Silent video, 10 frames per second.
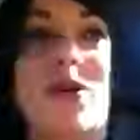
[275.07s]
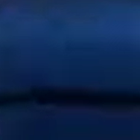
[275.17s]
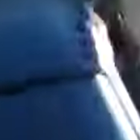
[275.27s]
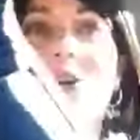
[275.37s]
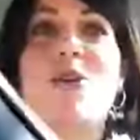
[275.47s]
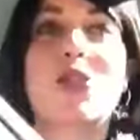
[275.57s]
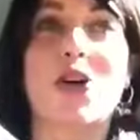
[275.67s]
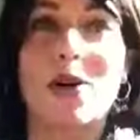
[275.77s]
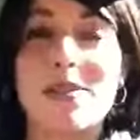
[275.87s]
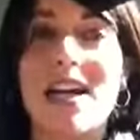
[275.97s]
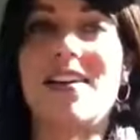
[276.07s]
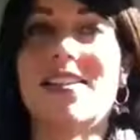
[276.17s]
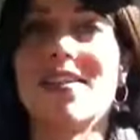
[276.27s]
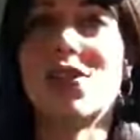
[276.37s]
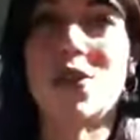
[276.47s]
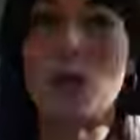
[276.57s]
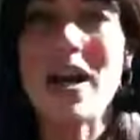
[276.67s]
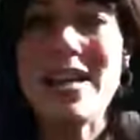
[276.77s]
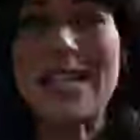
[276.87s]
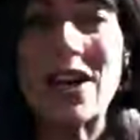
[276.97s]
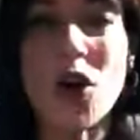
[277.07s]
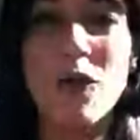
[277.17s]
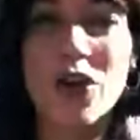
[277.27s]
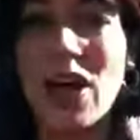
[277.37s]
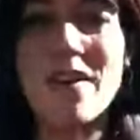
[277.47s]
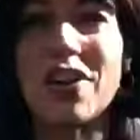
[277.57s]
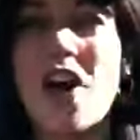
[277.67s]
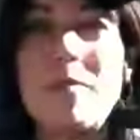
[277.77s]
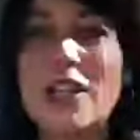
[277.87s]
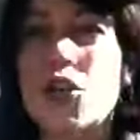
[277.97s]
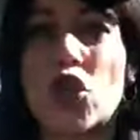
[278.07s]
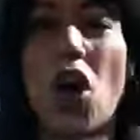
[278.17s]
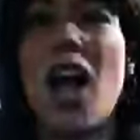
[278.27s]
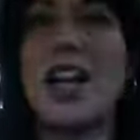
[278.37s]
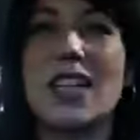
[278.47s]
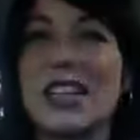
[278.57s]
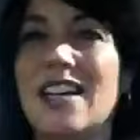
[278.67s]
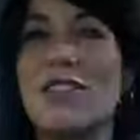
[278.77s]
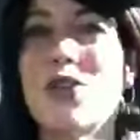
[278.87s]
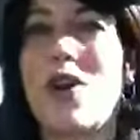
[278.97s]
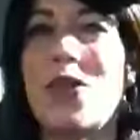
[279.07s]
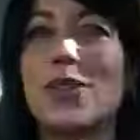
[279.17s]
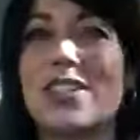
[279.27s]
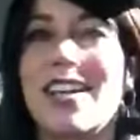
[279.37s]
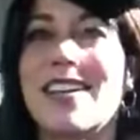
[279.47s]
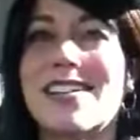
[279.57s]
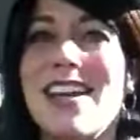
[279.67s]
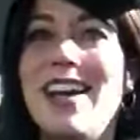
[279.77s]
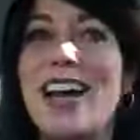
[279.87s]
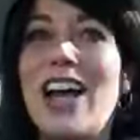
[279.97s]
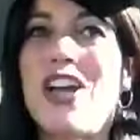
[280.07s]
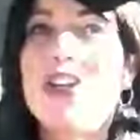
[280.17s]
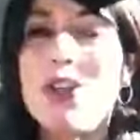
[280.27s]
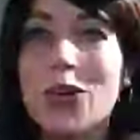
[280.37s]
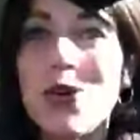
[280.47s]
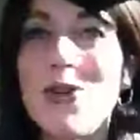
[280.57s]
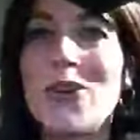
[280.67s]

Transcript: to allow those circumstances to take over your life and not make you try and live and do all those things, you